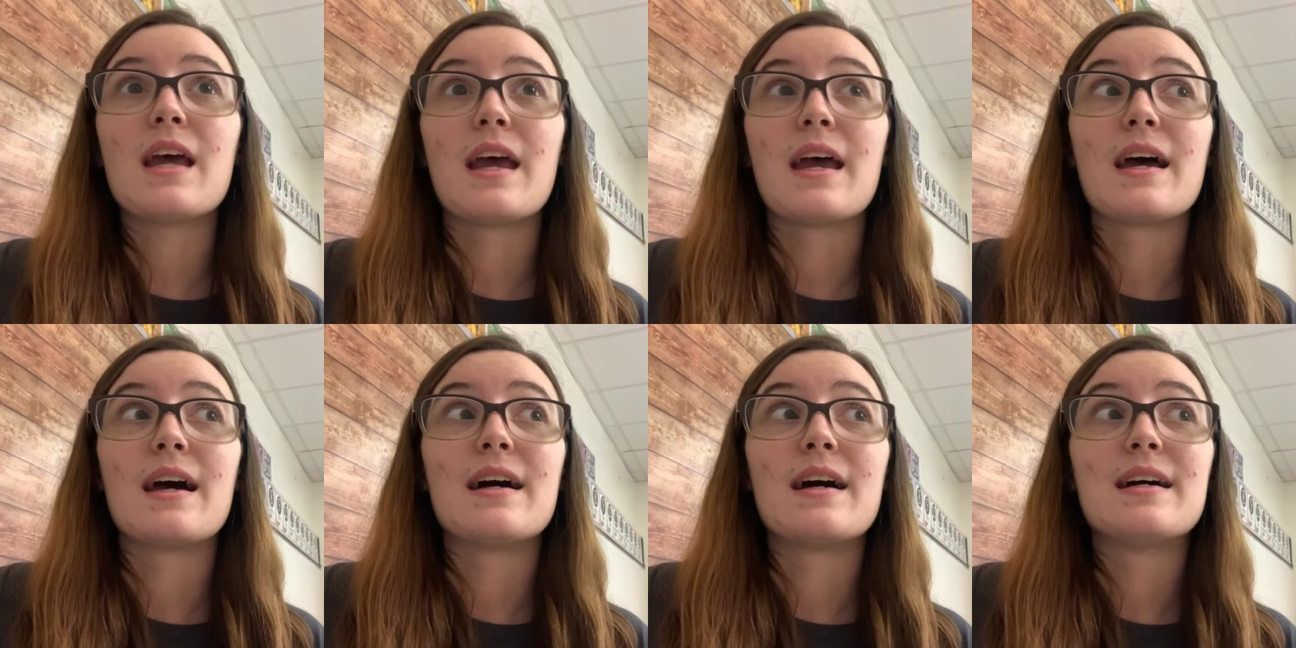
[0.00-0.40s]

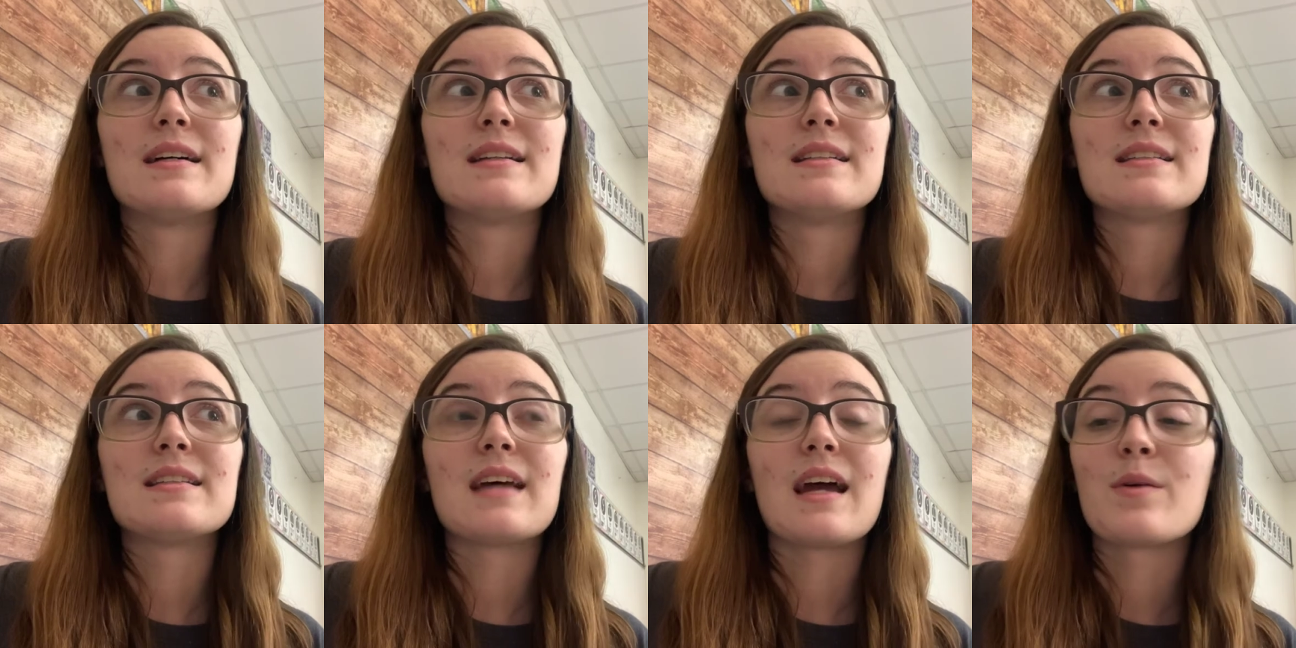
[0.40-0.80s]

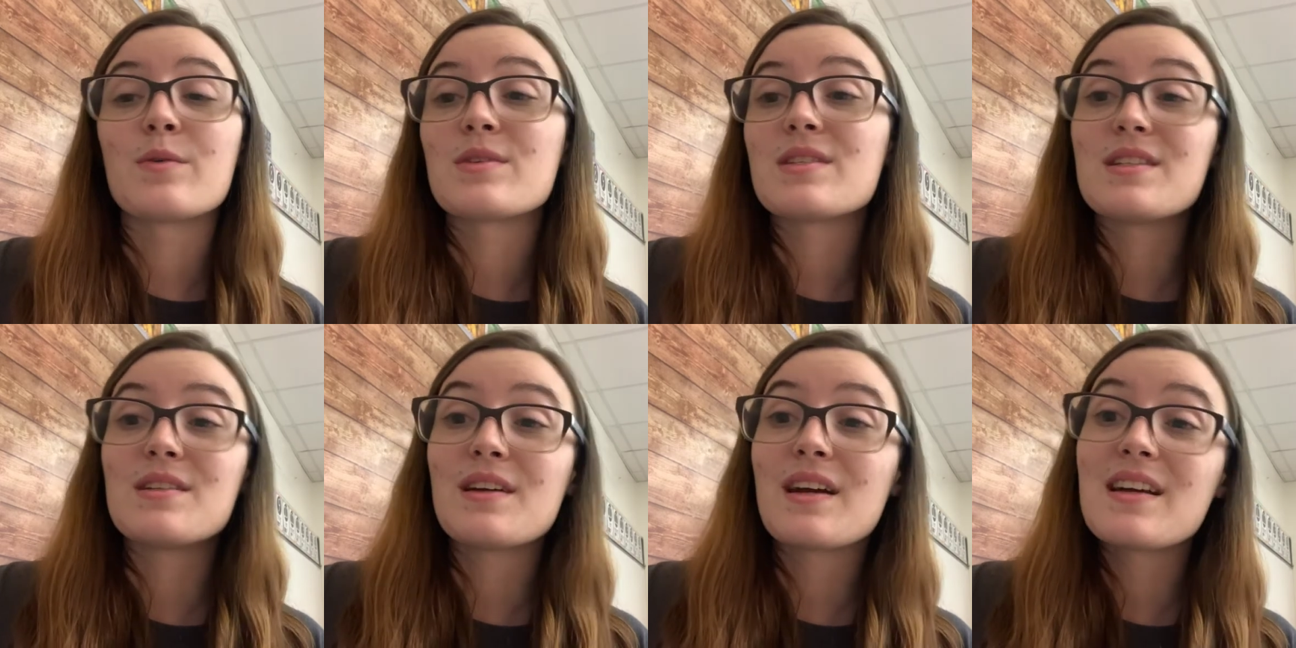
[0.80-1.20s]
and I
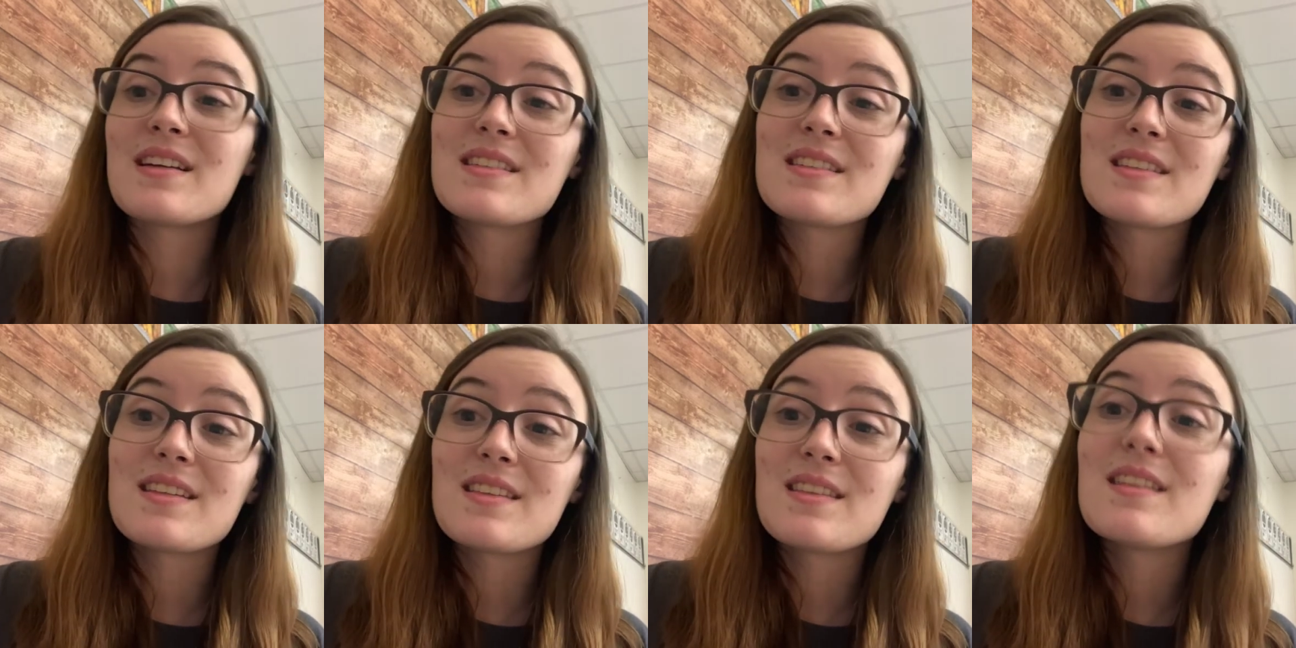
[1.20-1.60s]
will see you
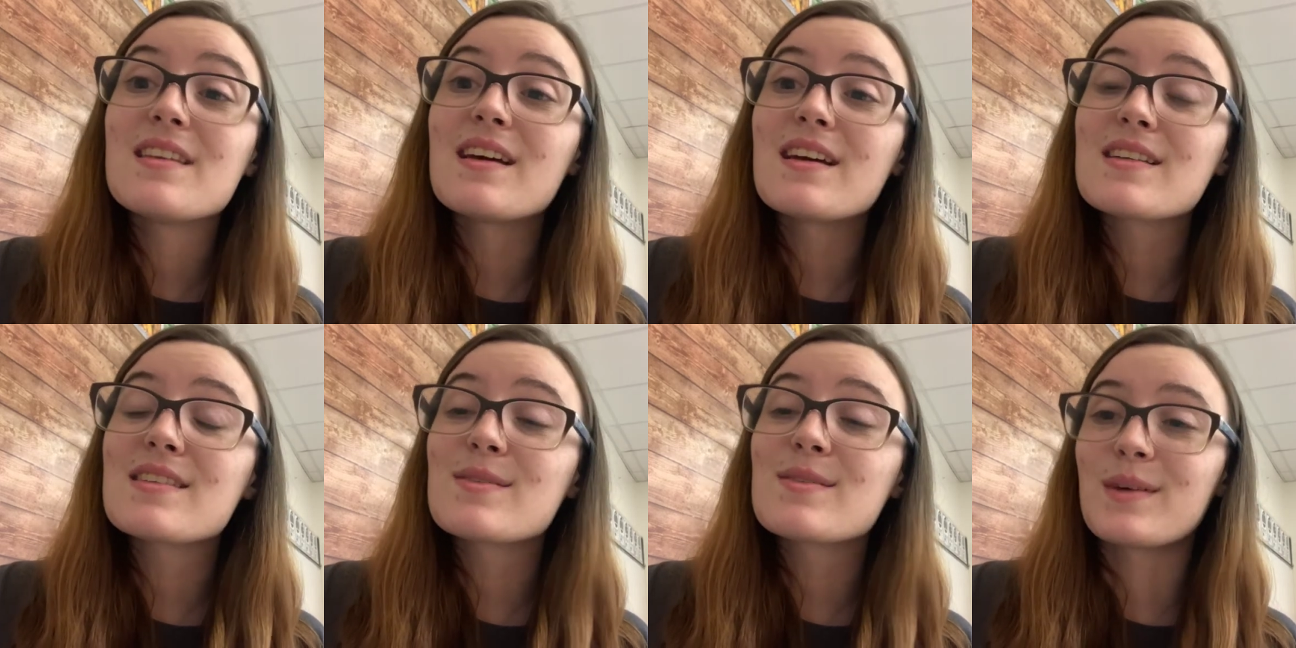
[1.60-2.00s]
guys in the
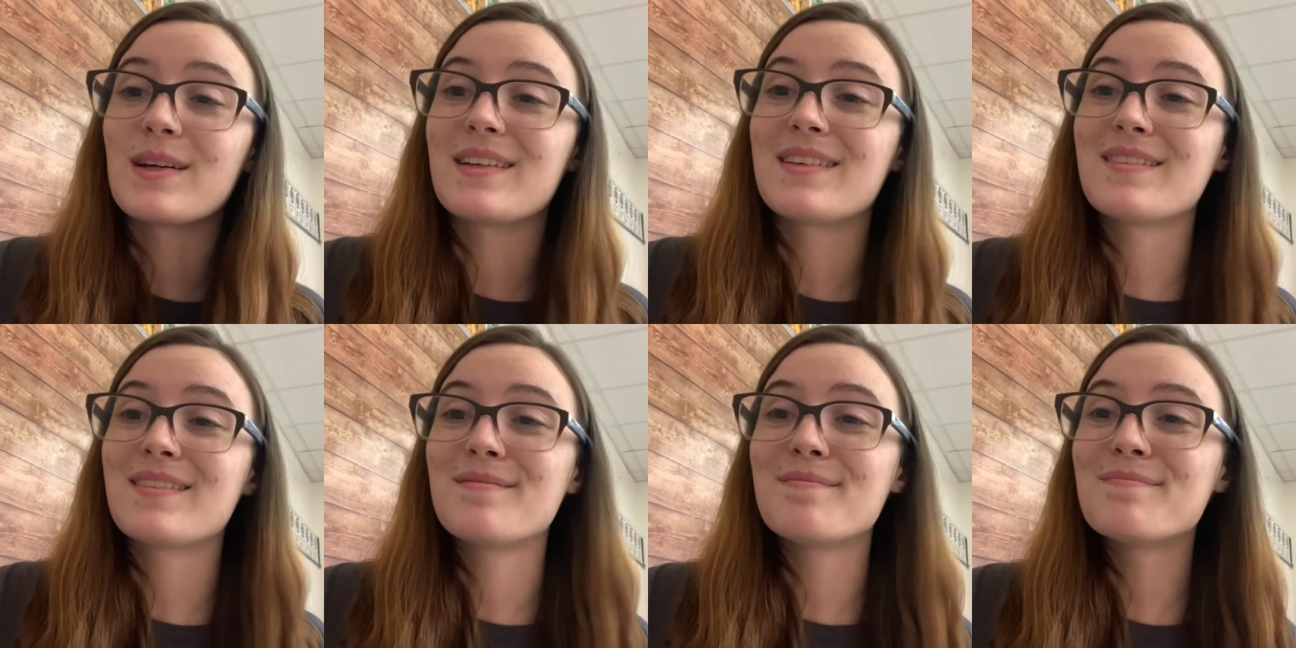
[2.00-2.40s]
next
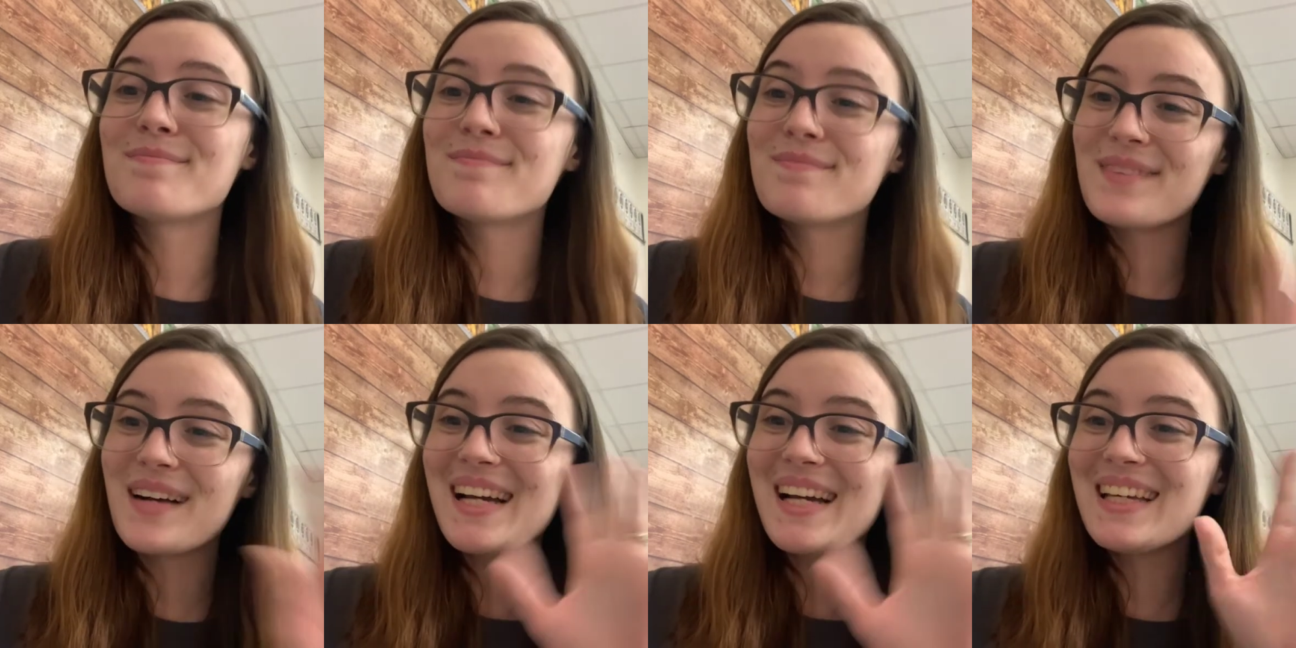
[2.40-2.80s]
one.
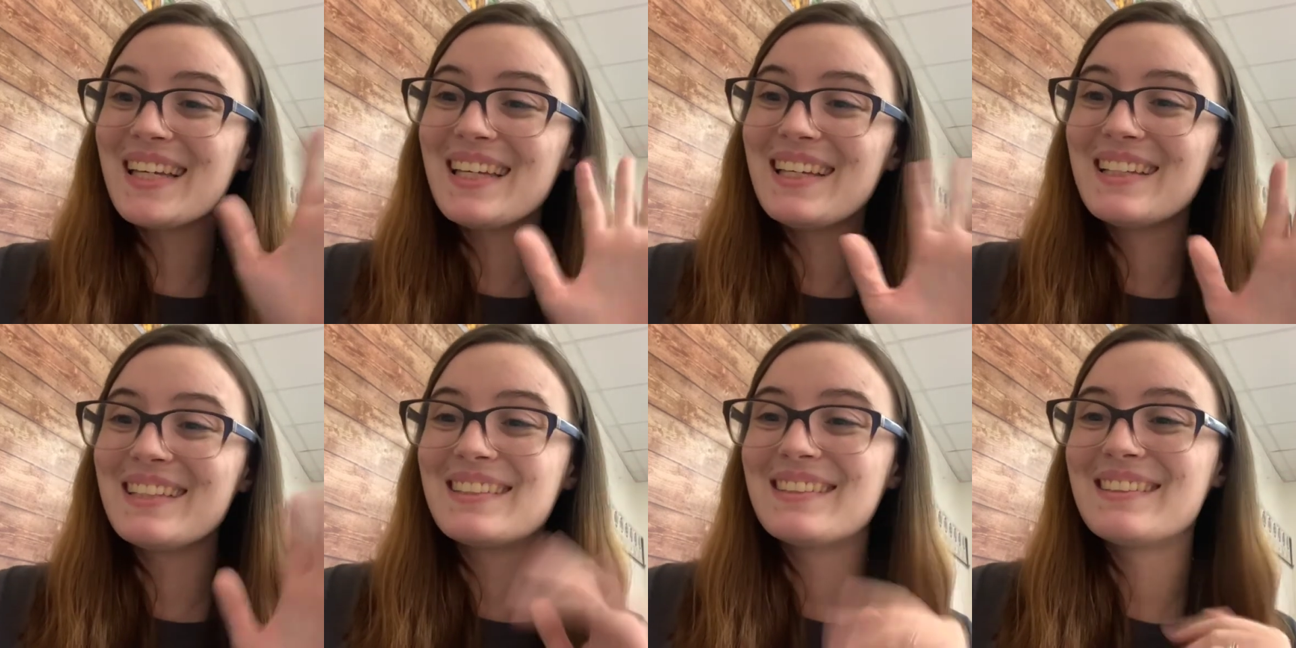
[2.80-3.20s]
Bye!